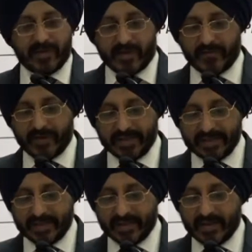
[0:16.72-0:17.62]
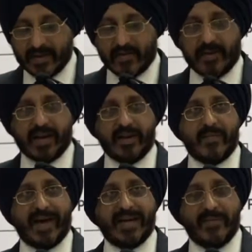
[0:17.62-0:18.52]
conference. What a
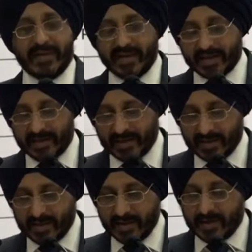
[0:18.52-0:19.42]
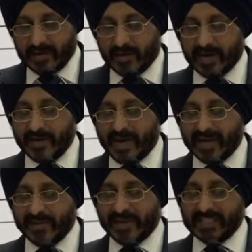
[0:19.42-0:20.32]
remarkable learning, what a
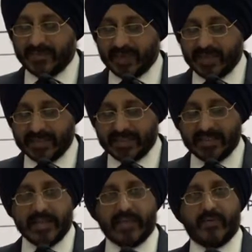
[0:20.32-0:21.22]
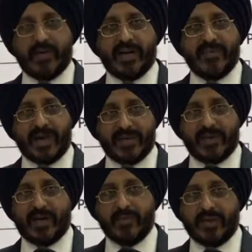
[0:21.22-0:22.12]
remarkable experience, and what a
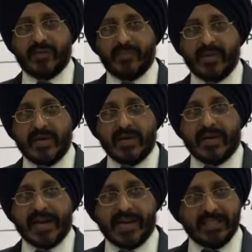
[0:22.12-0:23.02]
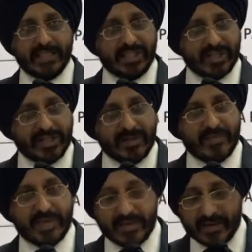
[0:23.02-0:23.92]
remarkable outcome. Ladies and
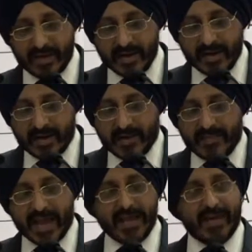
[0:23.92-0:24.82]
gentlemen, may I